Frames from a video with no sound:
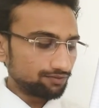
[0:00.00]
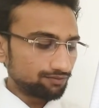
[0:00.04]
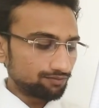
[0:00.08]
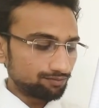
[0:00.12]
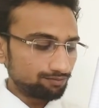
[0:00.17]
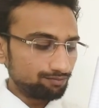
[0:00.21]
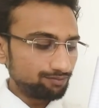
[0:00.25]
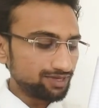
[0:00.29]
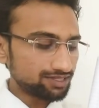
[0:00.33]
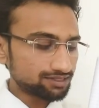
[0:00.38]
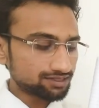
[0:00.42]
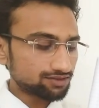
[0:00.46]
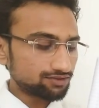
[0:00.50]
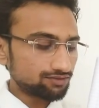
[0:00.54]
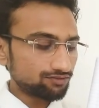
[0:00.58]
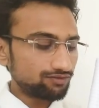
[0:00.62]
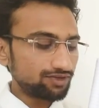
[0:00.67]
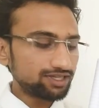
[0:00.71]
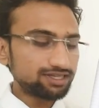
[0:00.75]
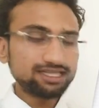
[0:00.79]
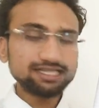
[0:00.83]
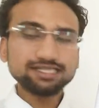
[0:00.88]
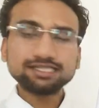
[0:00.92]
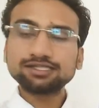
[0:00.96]

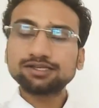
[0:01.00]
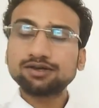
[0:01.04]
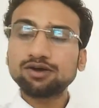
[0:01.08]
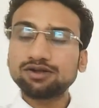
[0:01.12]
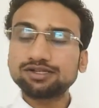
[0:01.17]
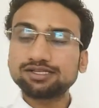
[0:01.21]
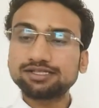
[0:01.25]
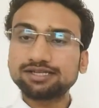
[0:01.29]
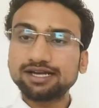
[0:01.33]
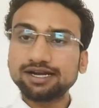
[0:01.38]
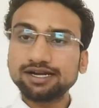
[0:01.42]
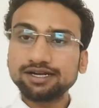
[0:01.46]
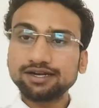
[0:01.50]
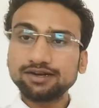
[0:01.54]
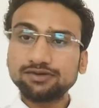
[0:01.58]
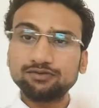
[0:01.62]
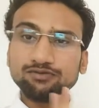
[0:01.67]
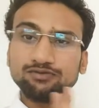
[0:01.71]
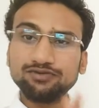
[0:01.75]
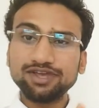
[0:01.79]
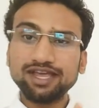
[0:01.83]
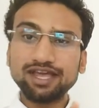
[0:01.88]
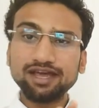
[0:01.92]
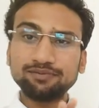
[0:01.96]
with this constant,
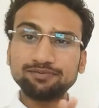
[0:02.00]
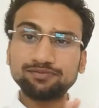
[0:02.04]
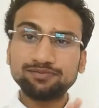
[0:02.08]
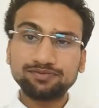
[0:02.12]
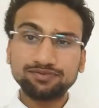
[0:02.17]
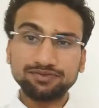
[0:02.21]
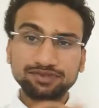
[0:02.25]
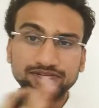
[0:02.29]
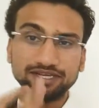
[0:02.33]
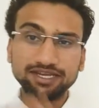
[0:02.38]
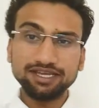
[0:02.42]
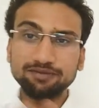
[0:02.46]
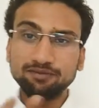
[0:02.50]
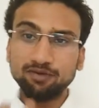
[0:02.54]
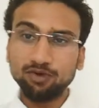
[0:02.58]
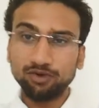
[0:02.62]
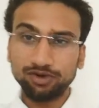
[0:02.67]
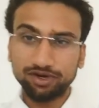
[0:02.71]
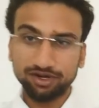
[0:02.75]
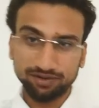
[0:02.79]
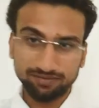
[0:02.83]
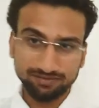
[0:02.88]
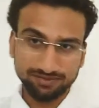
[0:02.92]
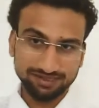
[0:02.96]
we have three
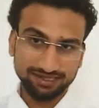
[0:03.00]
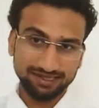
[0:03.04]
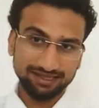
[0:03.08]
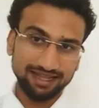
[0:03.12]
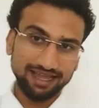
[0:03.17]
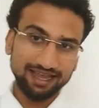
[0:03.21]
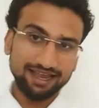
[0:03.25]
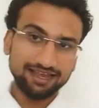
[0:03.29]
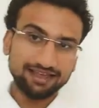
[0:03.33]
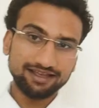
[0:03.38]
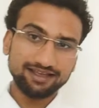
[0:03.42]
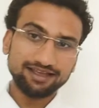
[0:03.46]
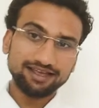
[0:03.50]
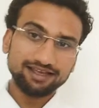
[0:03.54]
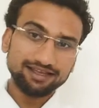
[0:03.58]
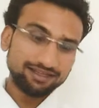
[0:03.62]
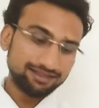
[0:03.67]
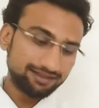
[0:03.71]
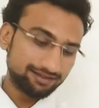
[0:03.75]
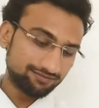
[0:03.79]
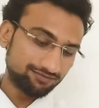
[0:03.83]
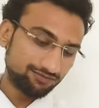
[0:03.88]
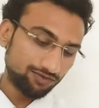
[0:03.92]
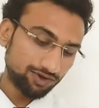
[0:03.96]
more terms. Like
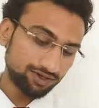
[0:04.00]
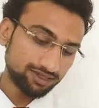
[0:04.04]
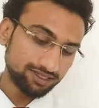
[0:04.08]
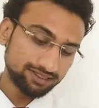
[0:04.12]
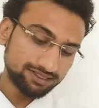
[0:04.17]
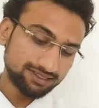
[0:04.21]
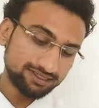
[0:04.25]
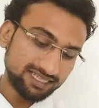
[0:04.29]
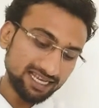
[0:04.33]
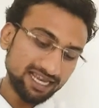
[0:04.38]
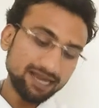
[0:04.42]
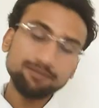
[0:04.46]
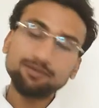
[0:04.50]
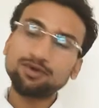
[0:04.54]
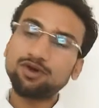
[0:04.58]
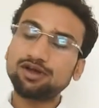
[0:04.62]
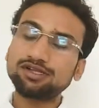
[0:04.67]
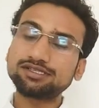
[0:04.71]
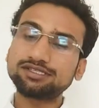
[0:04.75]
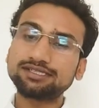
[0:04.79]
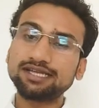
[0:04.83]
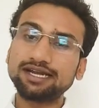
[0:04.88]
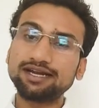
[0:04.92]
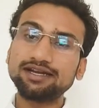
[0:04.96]
for the same
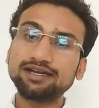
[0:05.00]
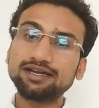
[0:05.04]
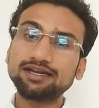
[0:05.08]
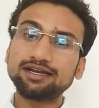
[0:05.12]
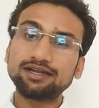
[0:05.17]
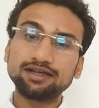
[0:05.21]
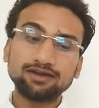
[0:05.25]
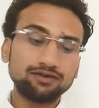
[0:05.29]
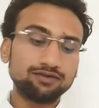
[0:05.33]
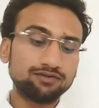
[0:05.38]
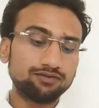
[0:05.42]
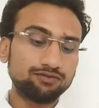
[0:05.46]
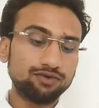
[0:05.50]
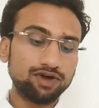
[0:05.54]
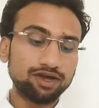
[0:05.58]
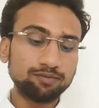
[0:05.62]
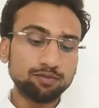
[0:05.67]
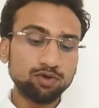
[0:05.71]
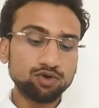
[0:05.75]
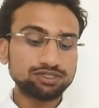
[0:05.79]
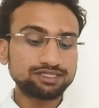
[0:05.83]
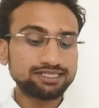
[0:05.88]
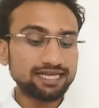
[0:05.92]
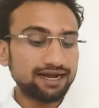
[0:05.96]
constant, one
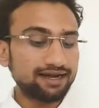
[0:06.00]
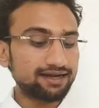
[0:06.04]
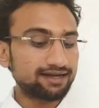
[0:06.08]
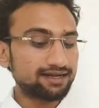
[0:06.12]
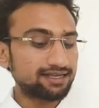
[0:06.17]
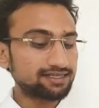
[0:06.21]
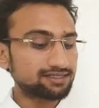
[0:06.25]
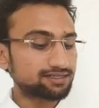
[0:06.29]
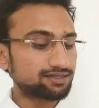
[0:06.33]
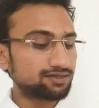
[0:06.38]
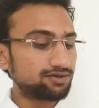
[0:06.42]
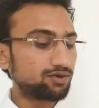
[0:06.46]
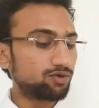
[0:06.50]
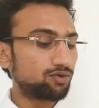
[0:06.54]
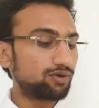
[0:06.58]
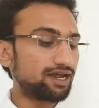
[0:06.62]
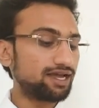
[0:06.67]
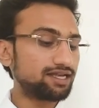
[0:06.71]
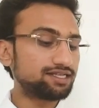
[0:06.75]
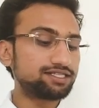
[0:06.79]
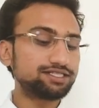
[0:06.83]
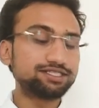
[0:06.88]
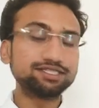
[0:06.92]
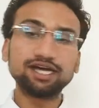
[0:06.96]
more scientist known
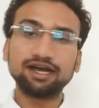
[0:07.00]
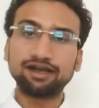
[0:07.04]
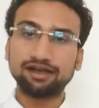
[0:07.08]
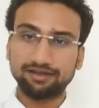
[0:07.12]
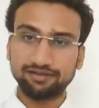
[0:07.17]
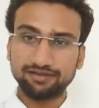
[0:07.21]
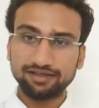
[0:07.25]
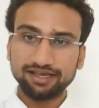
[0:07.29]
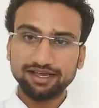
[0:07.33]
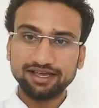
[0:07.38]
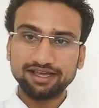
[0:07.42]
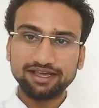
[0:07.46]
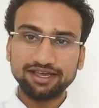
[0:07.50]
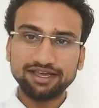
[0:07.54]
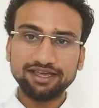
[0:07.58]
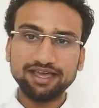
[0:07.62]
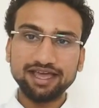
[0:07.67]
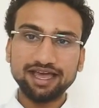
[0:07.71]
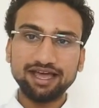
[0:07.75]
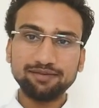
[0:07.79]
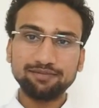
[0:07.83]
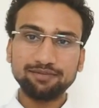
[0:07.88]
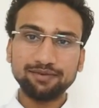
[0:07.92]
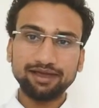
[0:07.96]
as Young, he
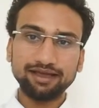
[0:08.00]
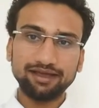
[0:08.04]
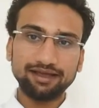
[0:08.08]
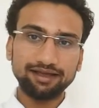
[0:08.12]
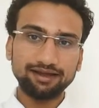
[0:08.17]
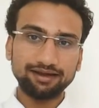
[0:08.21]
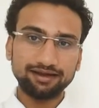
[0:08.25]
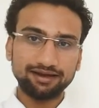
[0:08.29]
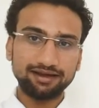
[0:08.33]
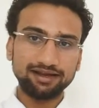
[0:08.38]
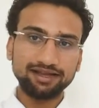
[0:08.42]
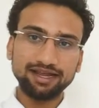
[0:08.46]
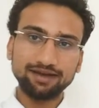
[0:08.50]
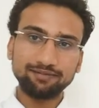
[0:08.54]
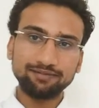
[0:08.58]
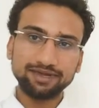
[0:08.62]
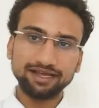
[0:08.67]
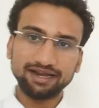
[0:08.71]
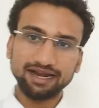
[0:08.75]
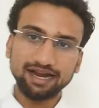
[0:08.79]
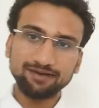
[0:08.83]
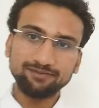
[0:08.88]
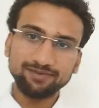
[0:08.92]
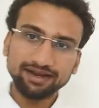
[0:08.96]
have
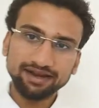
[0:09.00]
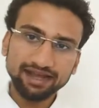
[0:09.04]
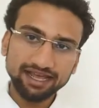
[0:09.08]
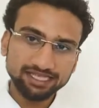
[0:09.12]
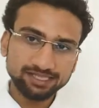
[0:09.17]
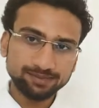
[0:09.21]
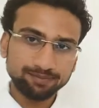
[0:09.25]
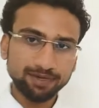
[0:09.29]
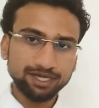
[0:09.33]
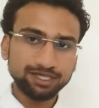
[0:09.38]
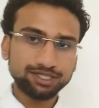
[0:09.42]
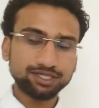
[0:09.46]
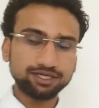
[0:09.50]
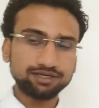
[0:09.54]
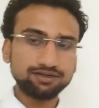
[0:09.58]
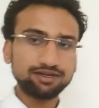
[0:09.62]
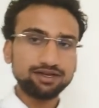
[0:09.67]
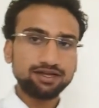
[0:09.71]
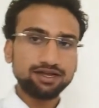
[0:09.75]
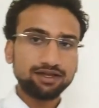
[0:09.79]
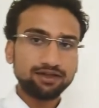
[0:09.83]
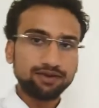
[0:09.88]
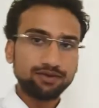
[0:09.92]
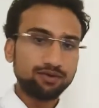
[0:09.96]
derived an
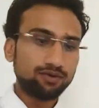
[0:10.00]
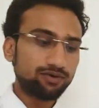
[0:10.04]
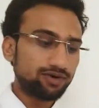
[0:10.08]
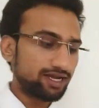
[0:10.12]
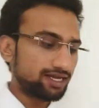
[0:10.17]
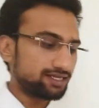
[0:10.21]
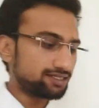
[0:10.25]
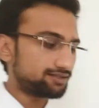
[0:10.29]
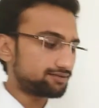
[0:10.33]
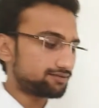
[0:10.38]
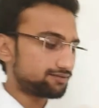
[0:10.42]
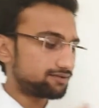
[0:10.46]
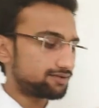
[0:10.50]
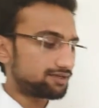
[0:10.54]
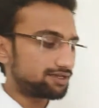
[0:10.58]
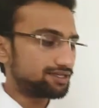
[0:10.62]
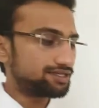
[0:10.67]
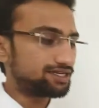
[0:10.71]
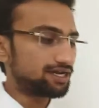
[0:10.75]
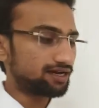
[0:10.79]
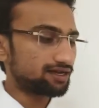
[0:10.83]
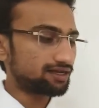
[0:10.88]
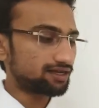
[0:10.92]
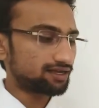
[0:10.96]
expression known as
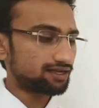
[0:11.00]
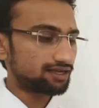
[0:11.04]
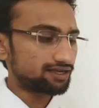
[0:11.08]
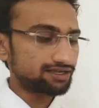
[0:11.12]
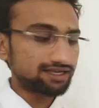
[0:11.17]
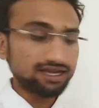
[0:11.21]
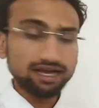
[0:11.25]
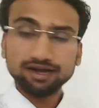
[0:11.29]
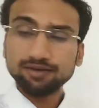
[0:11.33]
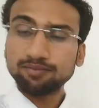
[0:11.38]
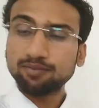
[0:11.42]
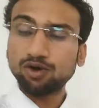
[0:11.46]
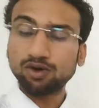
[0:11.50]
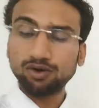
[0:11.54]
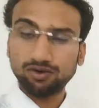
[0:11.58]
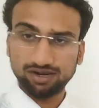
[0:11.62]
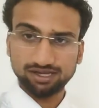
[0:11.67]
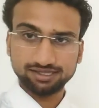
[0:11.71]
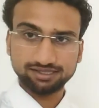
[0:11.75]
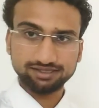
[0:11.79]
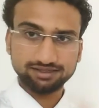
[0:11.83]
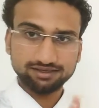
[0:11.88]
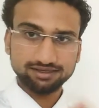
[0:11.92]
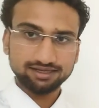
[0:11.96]
Young
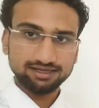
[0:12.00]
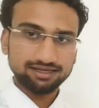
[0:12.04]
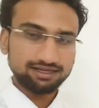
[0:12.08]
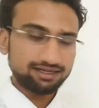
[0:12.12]
modulus.